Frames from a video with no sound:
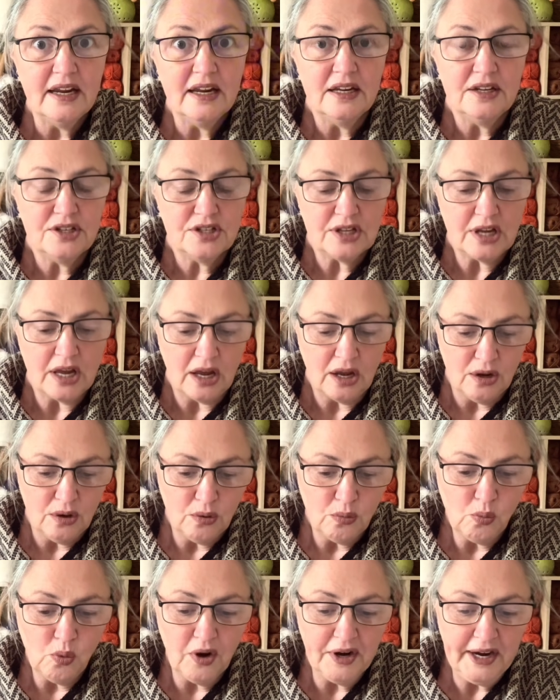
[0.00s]
So
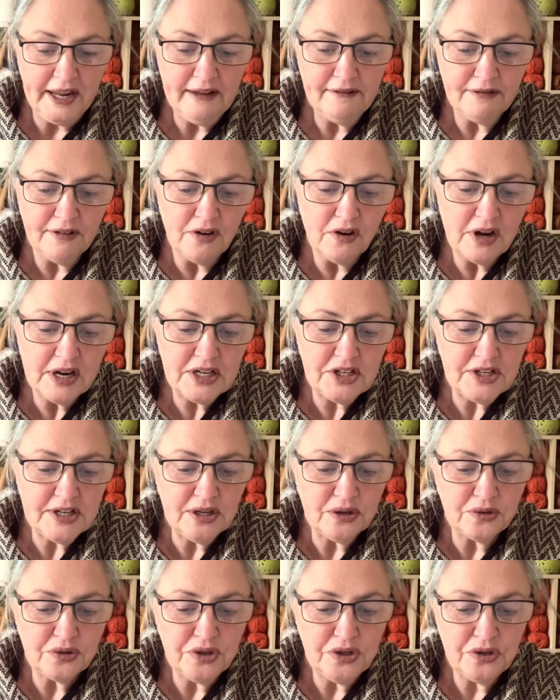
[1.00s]
whatever I
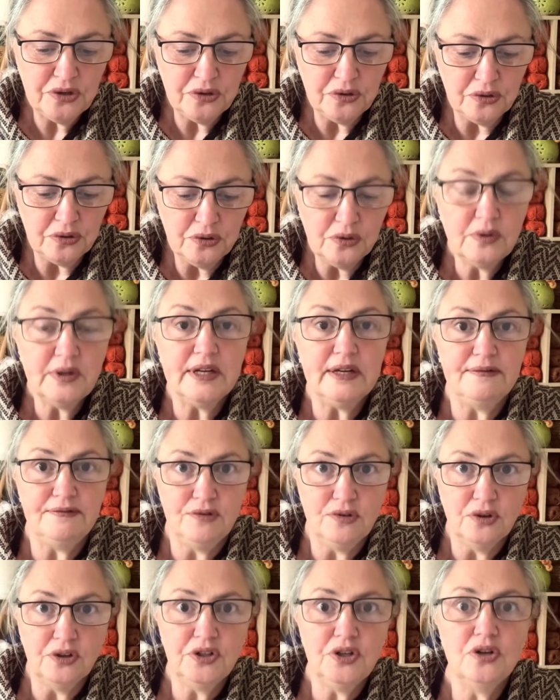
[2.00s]
tell you, if
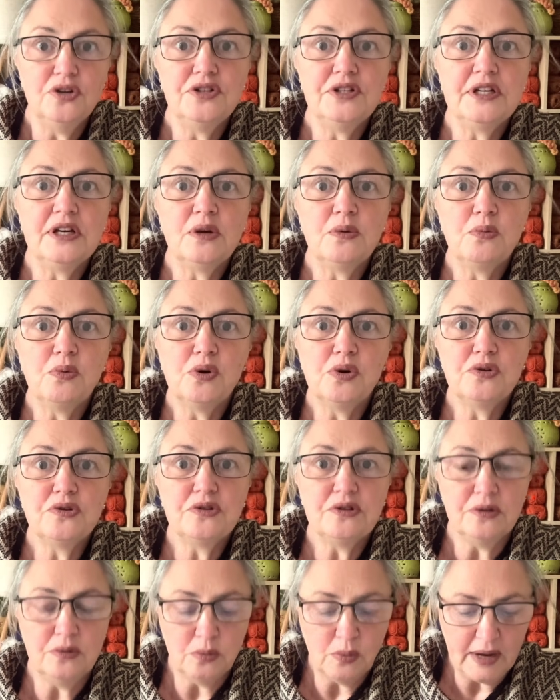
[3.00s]
you're using a
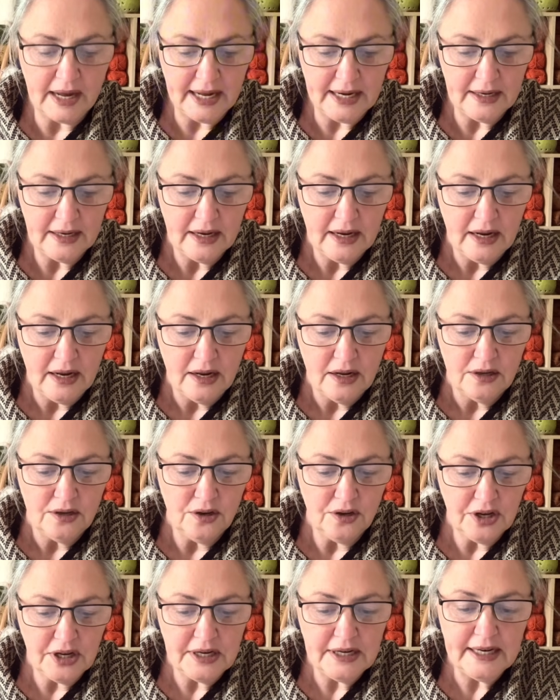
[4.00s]
worsted weight,
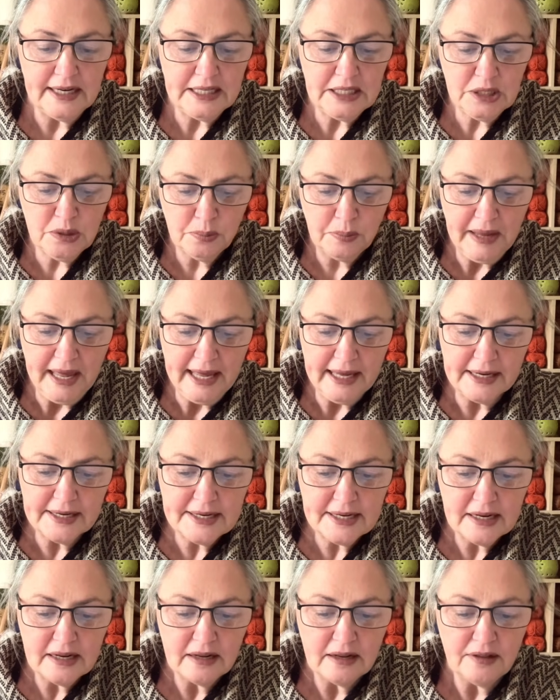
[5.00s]
you can expect
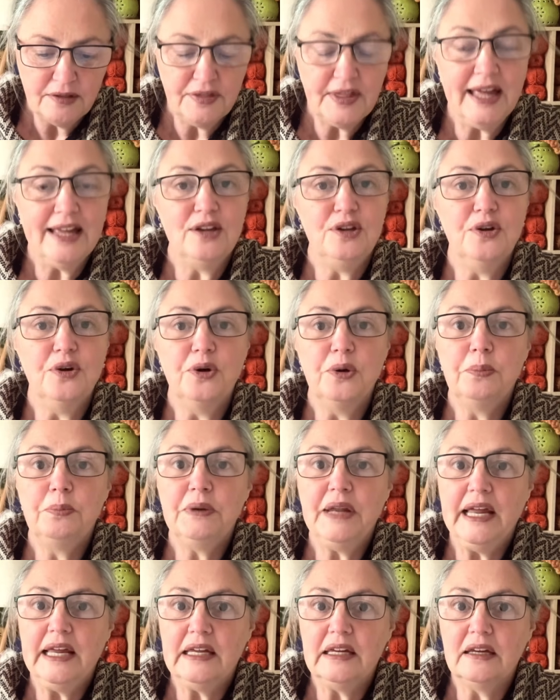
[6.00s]
that your
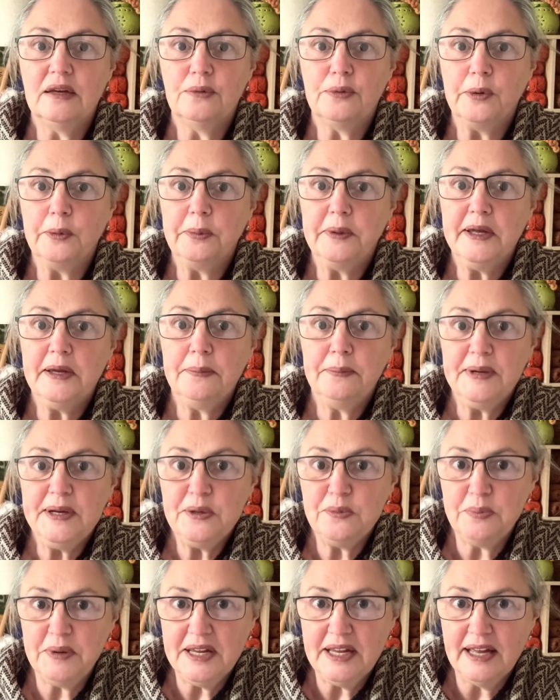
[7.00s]
blanket will be a
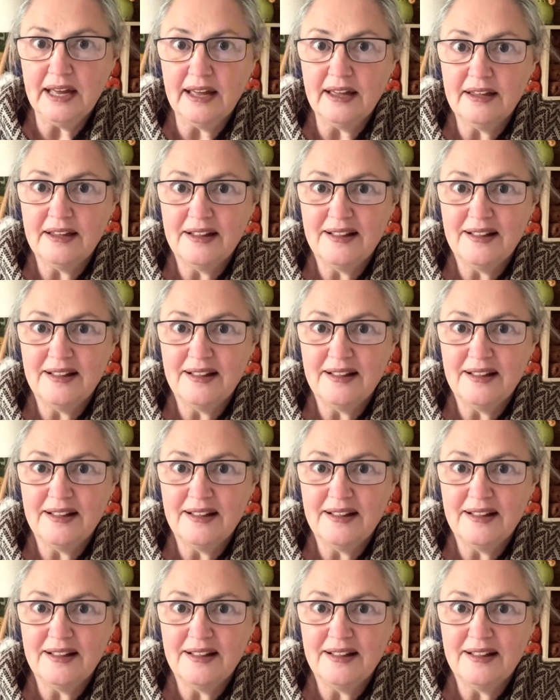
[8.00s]
bit bigger